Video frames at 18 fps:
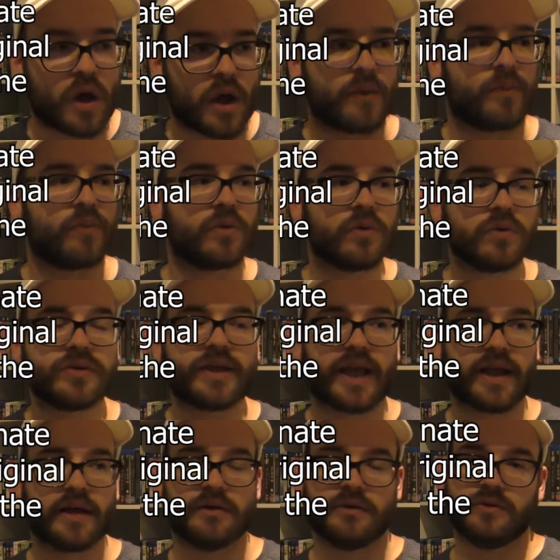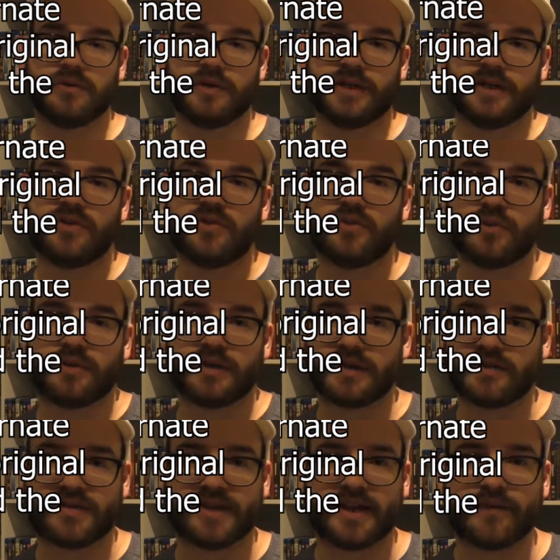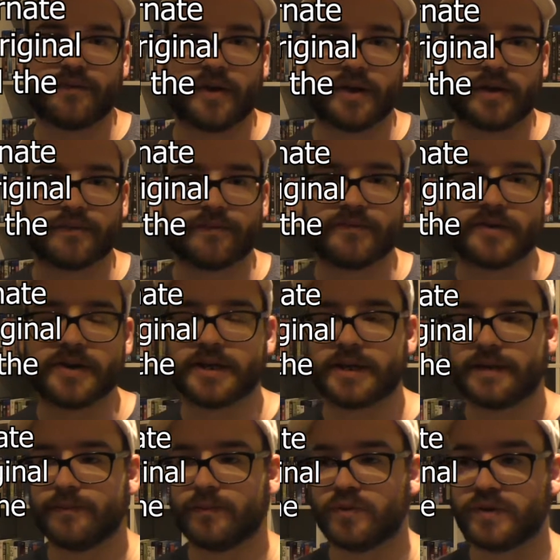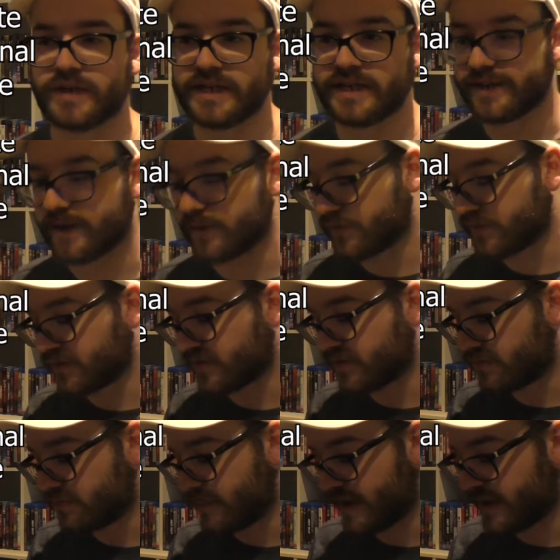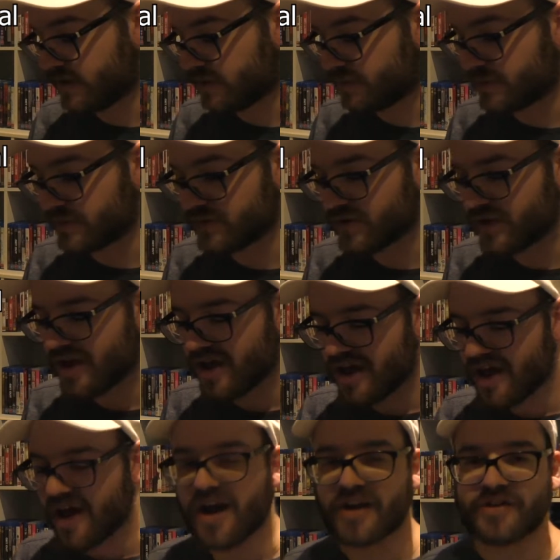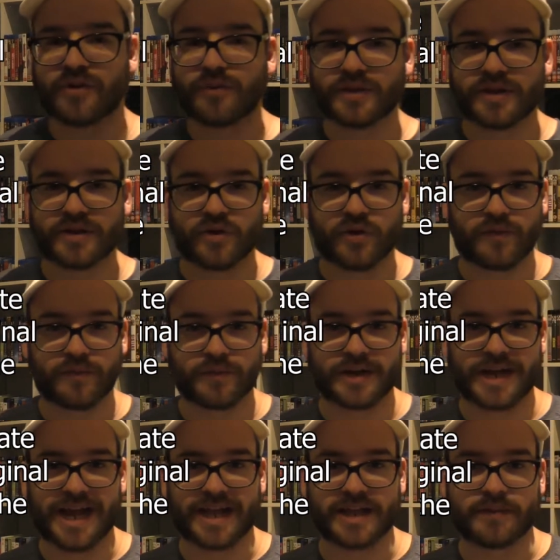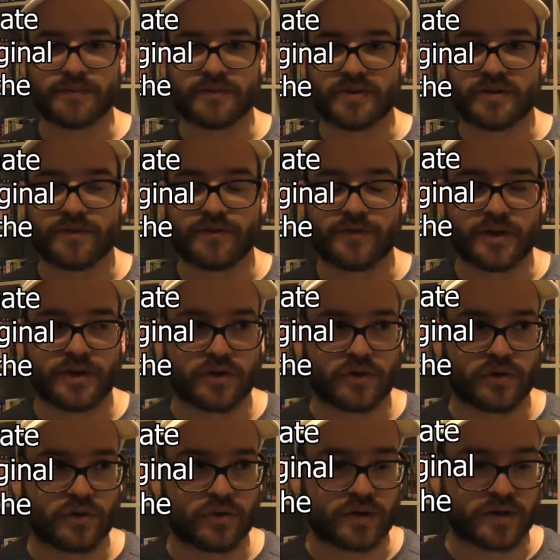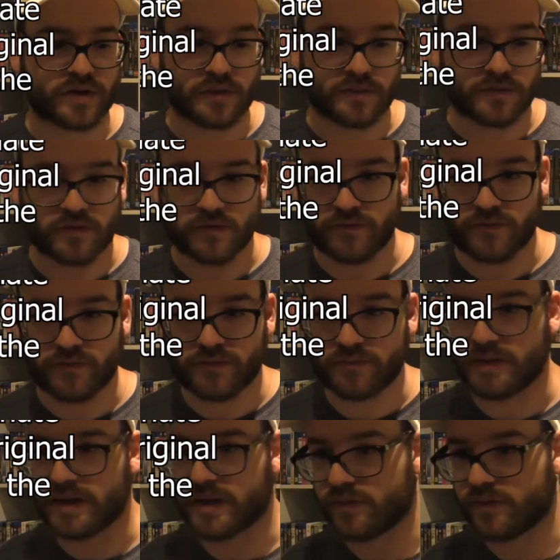I will take a look into it and see if I can find any more details on the specs, but I don't really know if I'm going to add them to the video in terms of me